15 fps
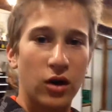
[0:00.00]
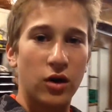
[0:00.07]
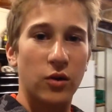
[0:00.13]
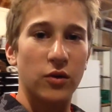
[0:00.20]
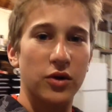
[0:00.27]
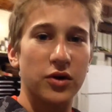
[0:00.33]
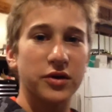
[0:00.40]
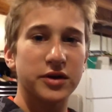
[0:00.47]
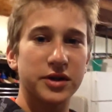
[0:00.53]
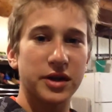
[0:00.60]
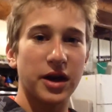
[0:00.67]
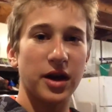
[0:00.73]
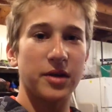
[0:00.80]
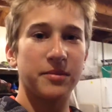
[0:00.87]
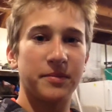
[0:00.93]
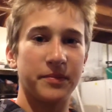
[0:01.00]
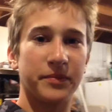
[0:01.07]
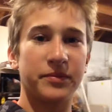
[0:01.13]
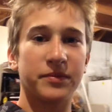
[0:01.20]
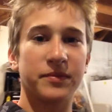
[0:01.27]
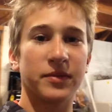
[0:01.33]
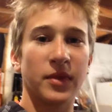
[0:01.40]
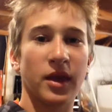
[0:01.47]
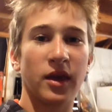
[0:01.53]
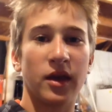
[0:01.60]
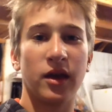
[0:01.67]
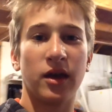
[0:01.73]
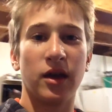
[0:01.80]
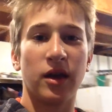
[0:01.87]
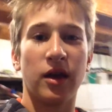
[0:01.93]
we're doing this again,
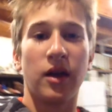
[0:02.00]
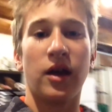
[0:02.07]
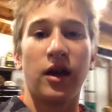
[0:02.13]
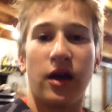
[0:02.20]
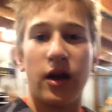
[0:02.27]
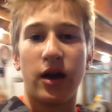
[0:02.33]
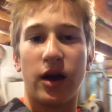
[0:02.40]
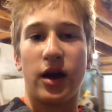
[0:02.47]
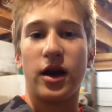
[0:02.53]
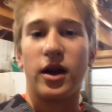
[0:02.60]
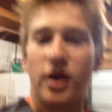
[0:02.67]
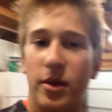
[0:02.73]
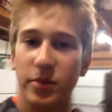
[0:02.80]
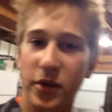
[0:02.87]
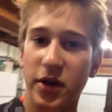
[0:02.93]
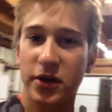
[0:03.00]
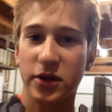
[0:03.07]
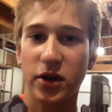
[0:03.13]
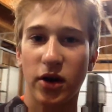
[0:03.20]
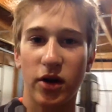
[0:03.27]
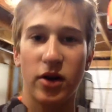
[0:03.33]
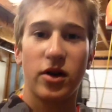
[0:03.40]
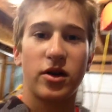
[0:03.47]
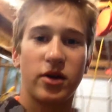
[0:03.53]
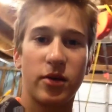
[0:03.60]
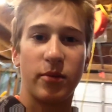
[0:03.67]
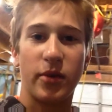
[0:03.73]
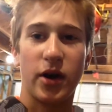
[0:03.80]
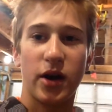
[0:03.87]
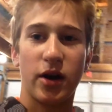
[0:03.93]
and I'm going to start
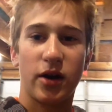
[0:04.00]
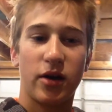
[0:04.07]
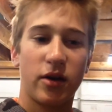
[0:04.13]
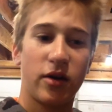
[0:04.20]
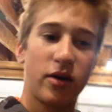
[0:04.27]
by